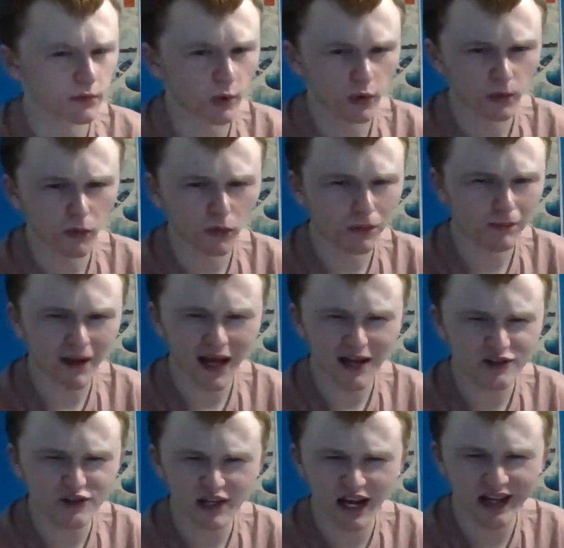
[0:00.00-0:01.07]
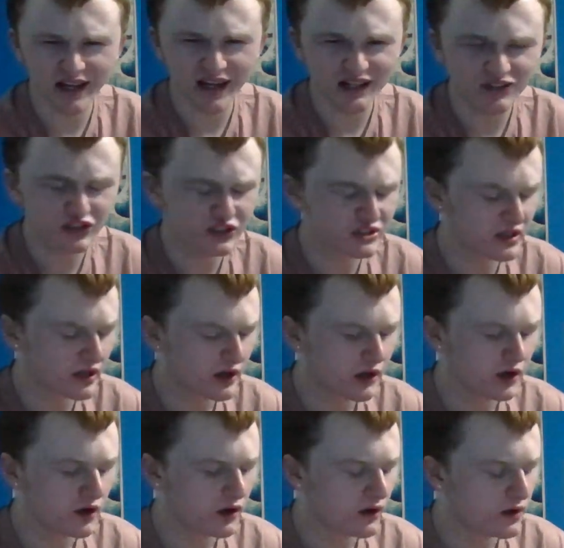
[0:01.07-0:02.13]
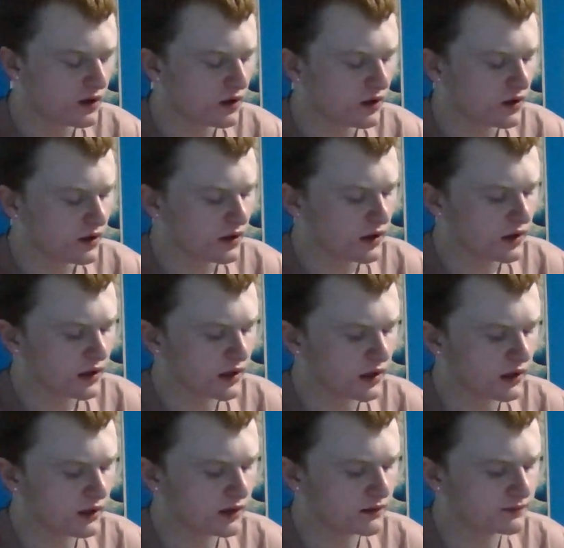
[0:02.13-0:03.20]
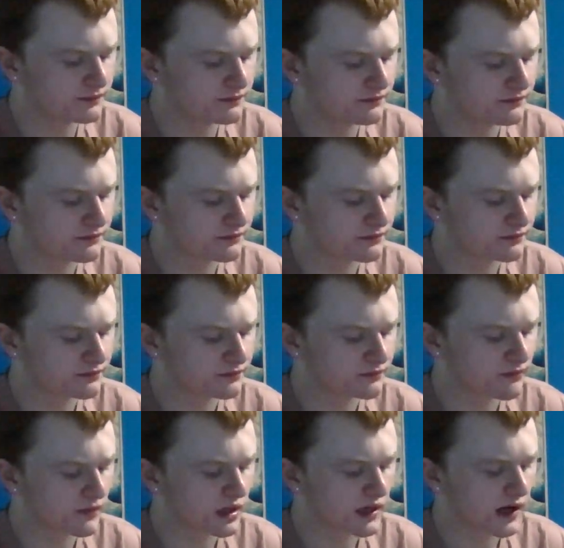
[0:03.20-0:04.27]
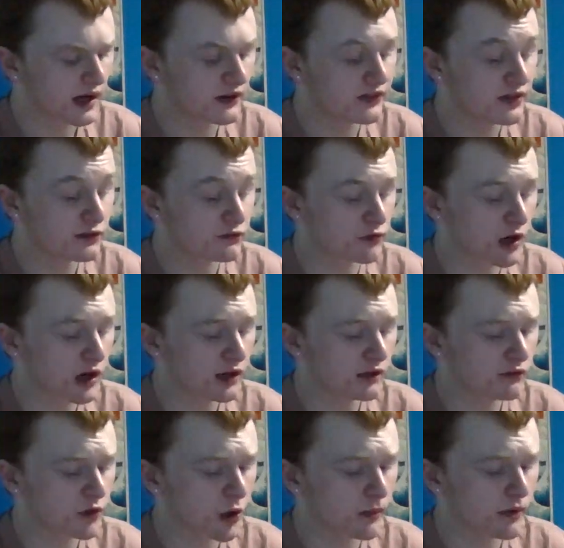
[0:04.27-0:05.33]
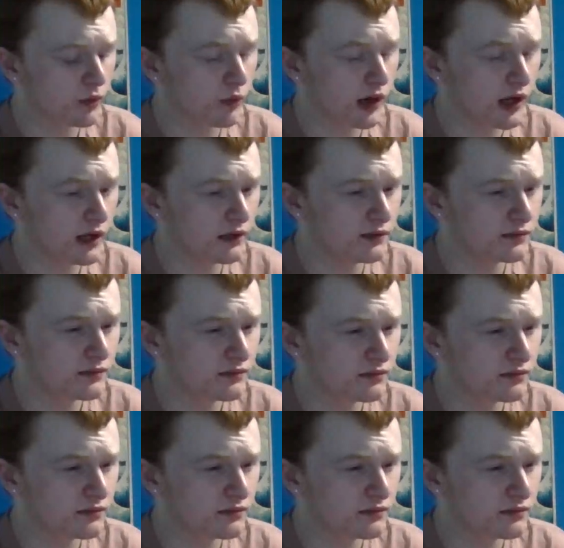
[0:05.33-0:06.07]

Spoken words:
normal match, I guess. I think Rock and Roman win.